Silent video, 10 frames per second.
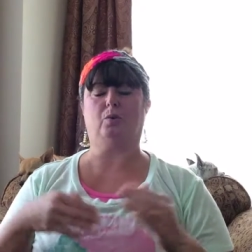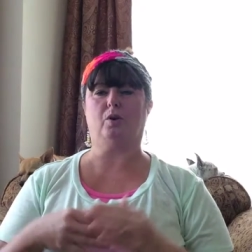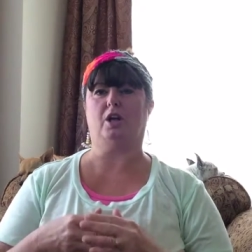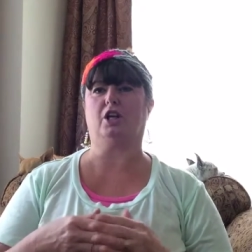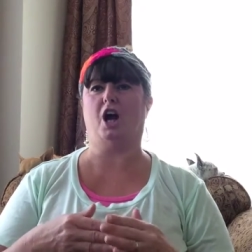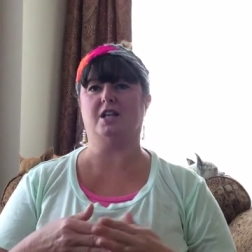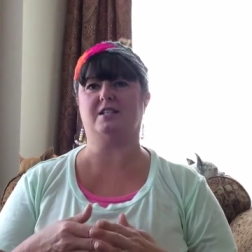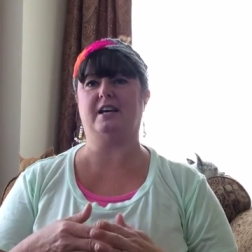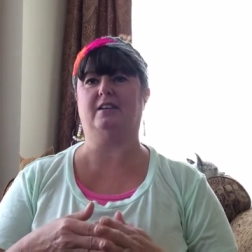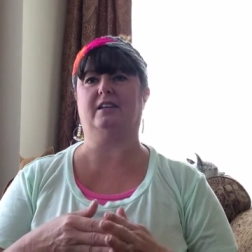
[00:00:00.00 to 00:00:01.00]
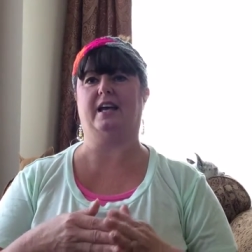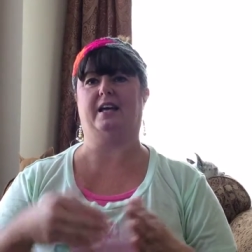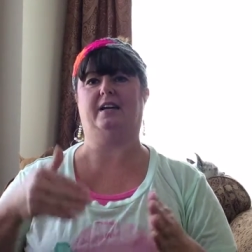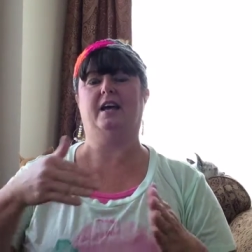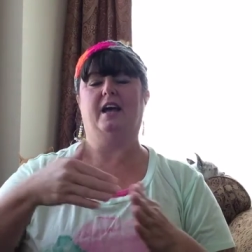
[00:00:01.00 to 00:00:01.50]
We're on Cottontail
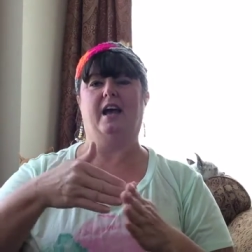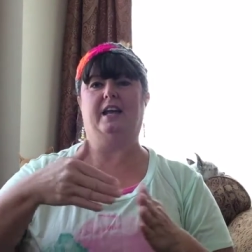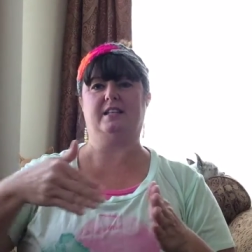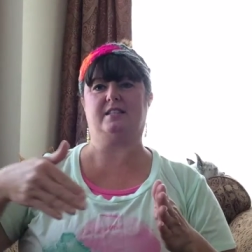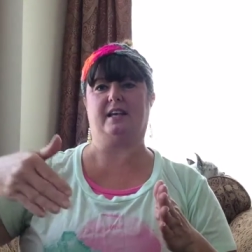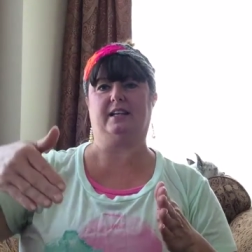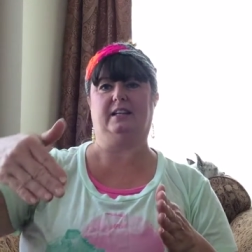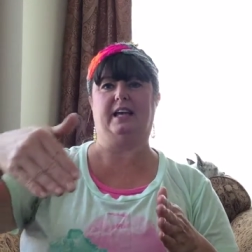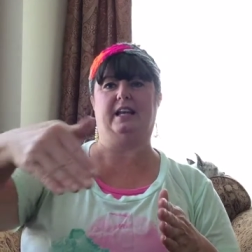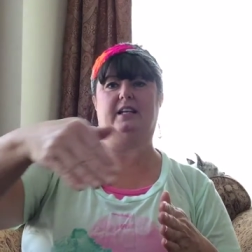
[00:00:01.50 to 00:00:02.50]
Lane, and it's like a lane,